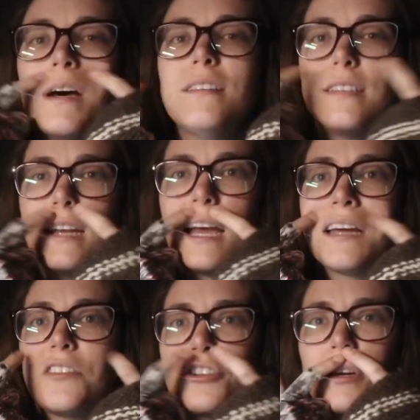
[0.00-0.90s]

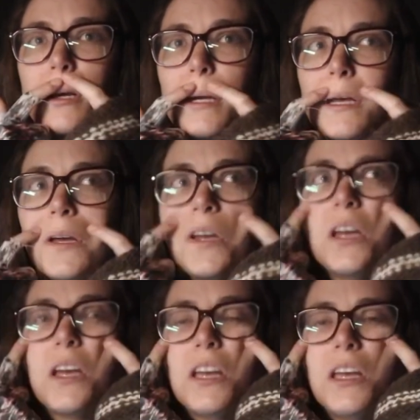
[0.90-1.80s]
mustache.
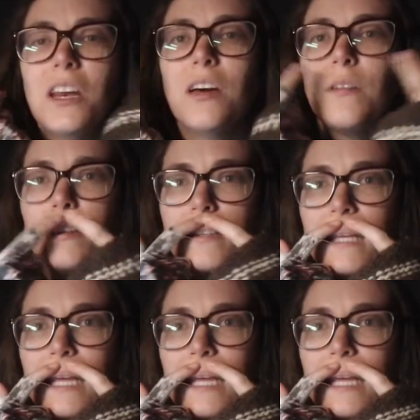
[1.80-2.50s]
You know,